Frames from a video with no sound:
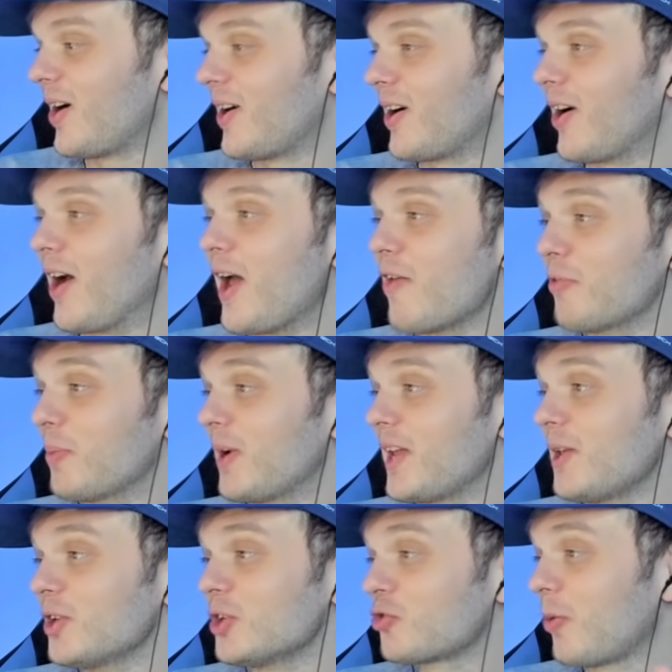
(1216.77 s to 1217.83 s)
All right,
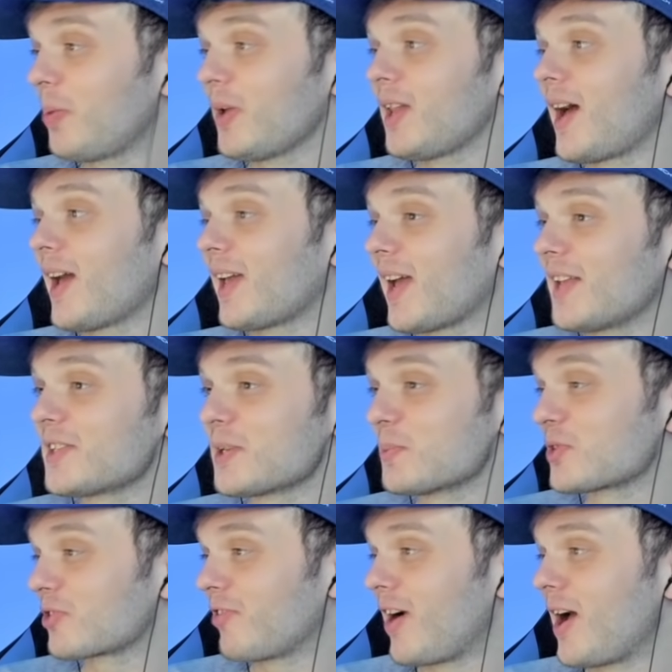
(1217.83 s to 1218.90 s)
everybody, drop a like and
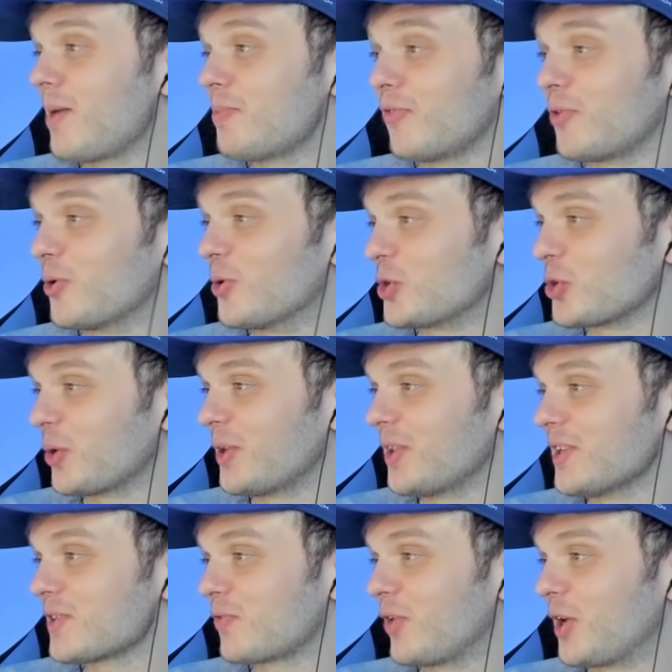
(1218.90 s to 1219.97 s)
subscribe if you enjoyed
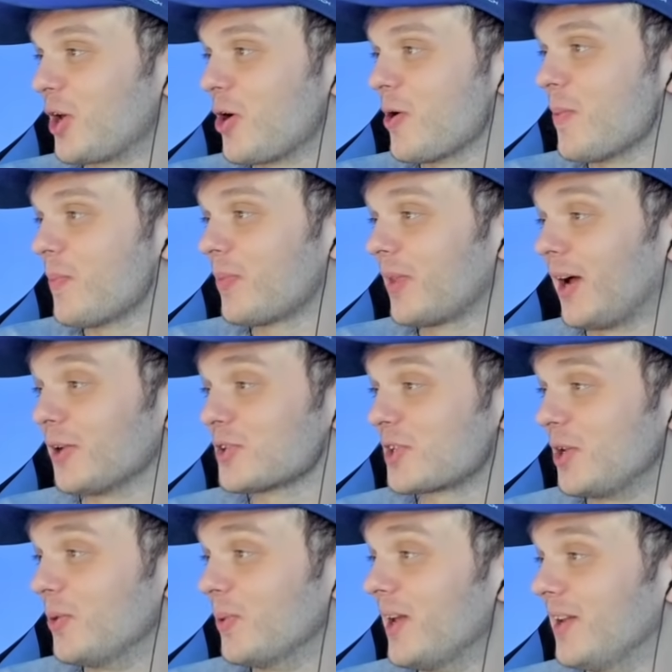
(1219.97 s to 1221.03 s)
this video. I'll see
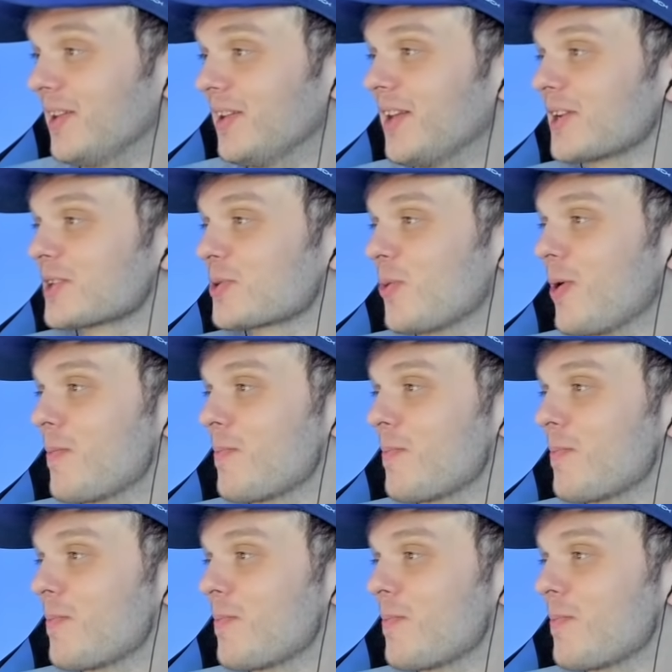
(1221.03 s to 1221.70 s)
you in the next one.